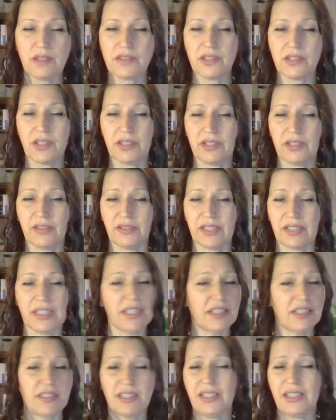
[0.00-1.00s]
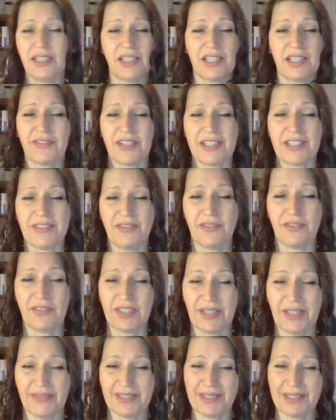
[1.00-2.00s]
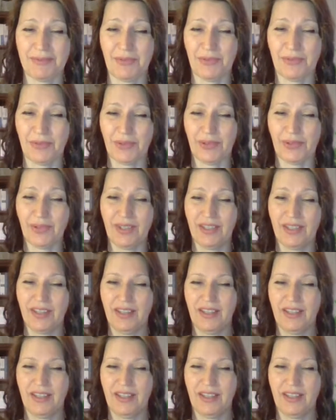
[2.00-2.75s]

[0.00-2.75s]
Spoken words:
Certainly not here. Certainly none of us have ever done this before.